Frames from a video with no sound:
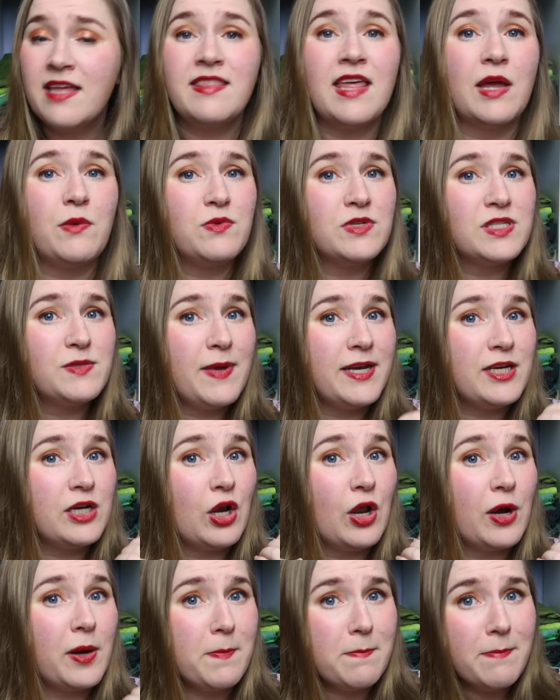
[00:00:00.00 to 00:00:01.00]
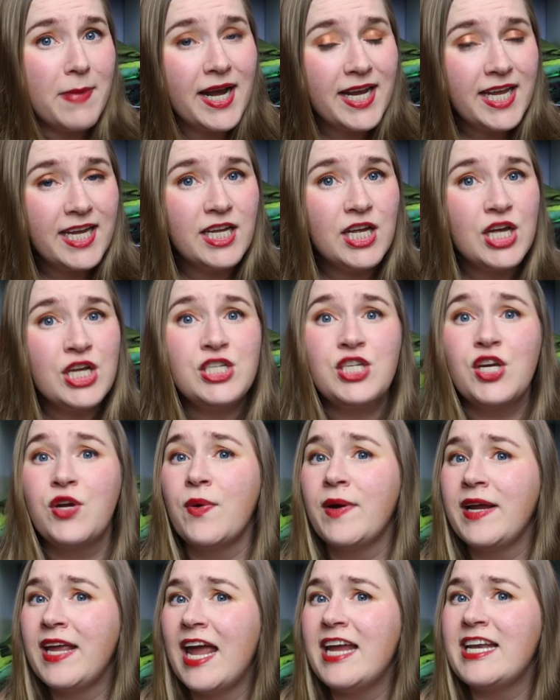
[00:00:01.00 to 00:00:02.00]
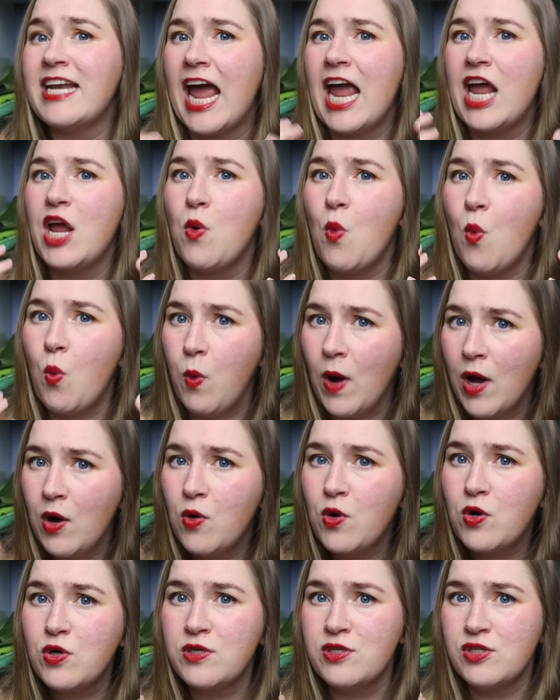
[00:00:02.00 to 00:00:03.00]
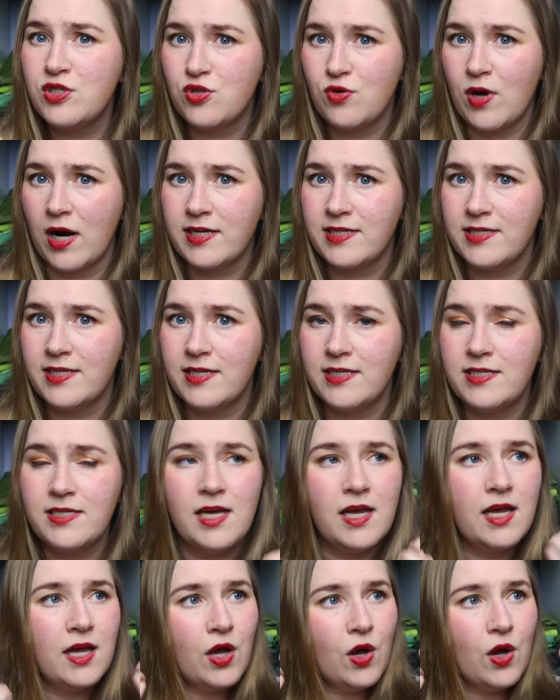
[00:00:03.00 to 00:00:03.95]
they will spend a lot of money to create a well-constructed,